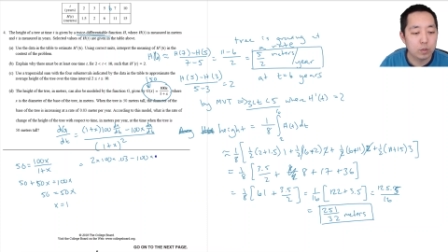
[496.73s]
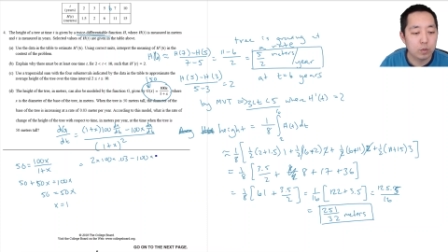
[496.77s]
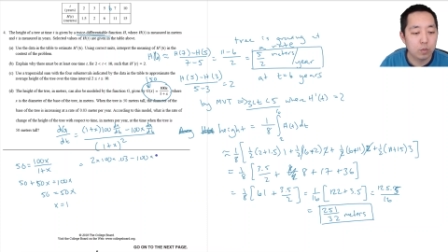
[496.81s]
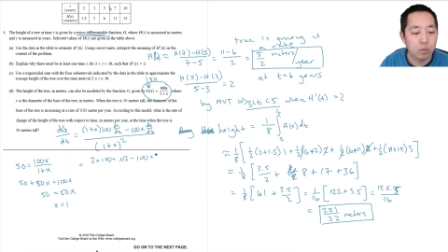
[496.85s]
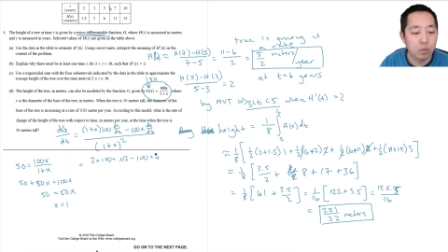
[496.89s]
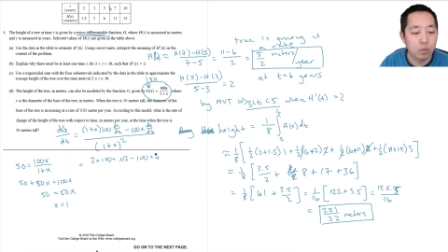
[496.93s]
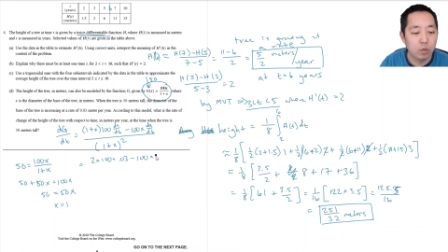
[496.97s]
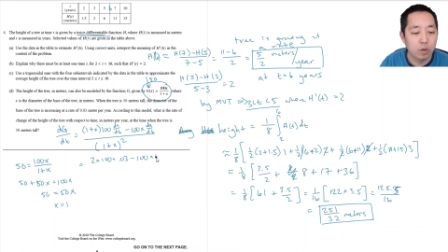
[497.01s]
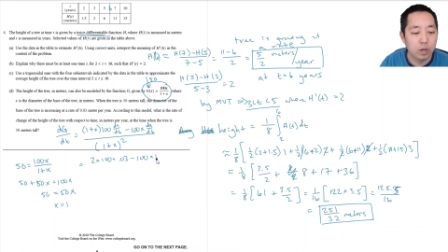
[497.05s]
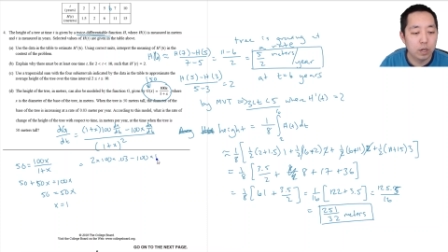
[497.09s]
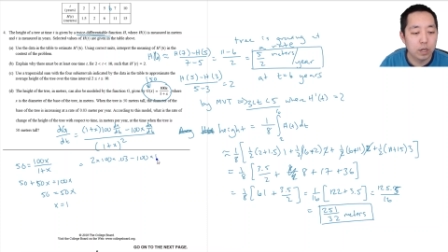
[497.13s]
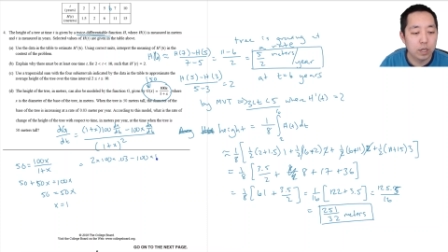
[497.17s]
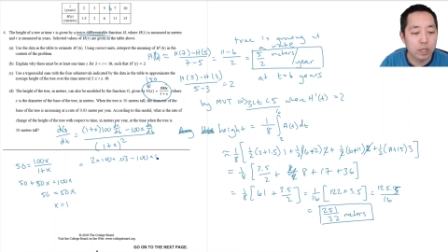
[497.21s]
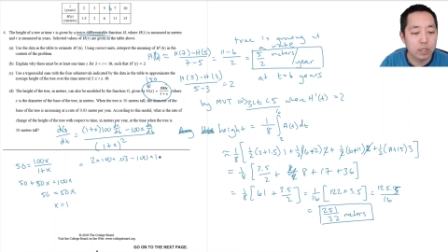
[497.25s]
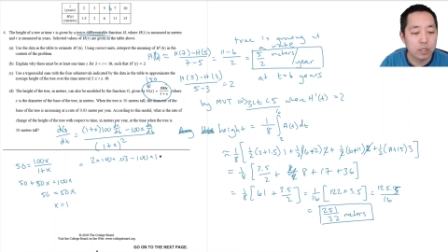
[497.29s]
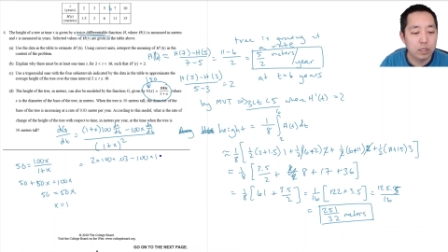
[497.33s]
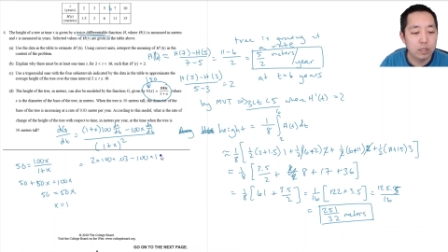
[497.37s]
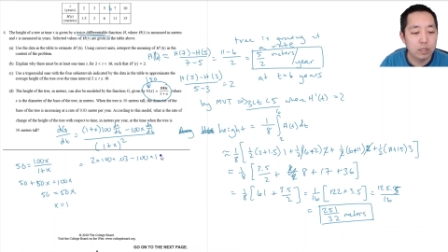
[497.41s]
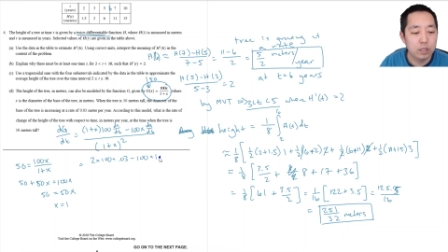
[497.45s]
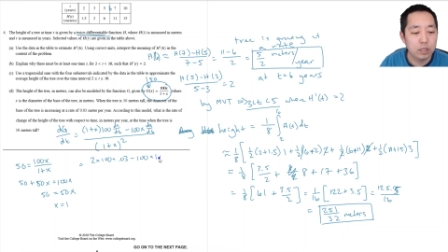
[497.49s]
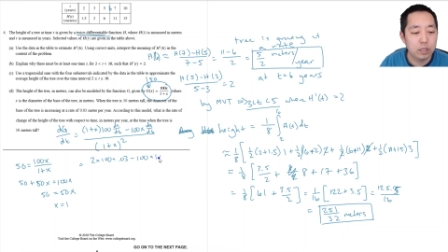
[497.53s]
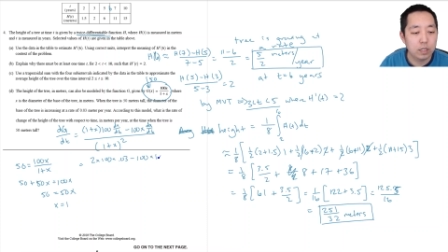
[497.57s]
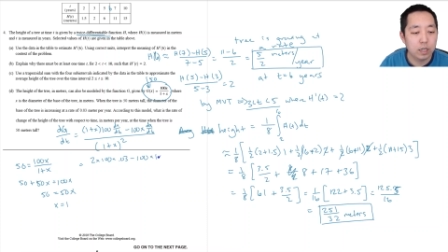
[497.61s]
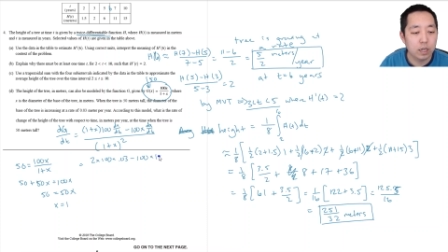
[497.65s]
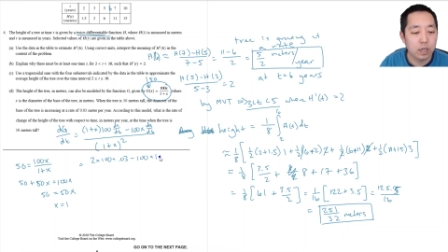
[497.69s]

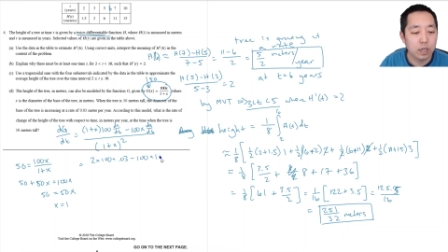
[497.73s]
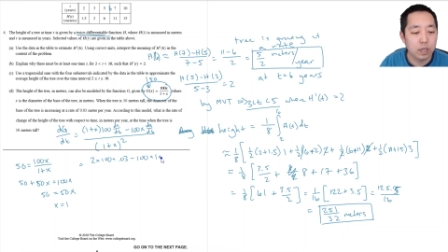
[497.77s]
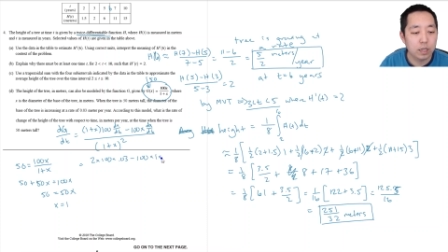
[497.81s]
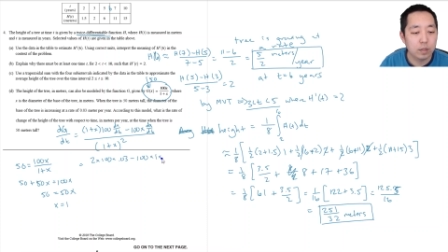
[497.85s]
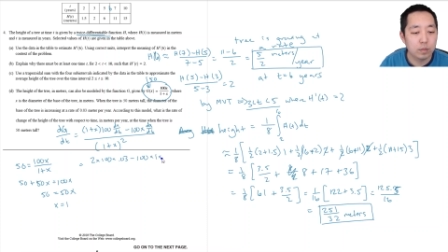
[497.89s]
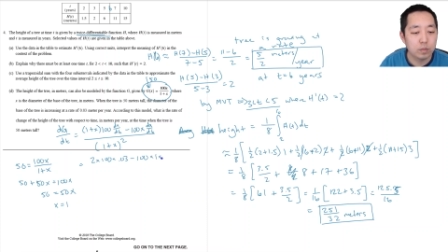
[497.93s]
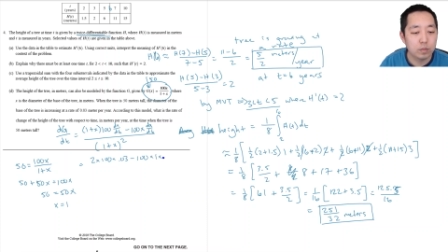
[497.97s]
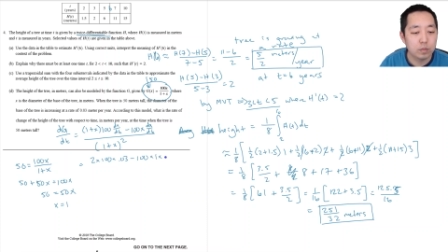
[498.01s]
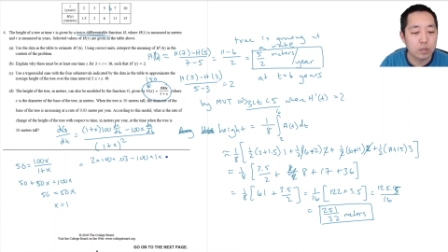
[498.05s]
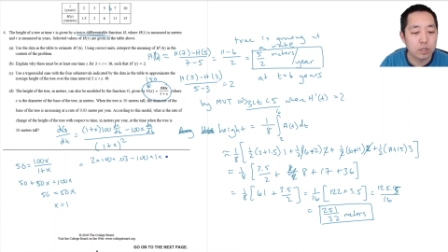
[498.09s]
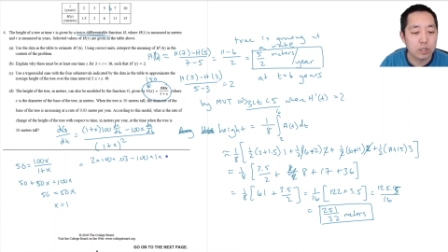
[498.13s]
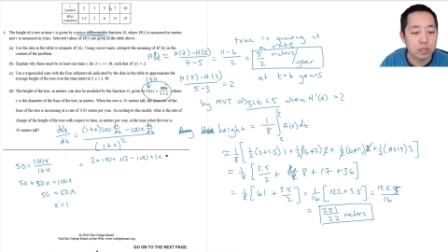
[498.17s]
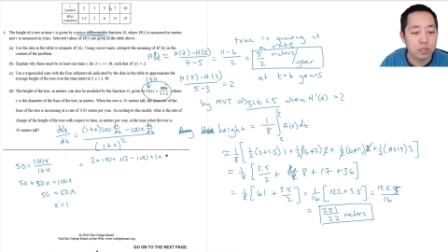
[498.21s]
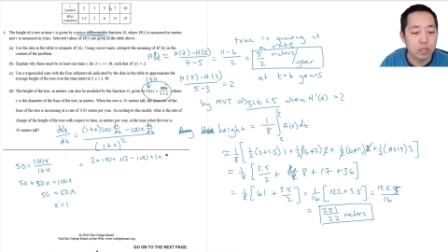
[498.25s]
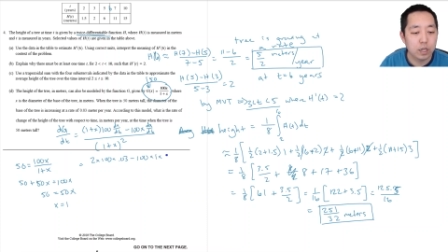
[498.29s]
one times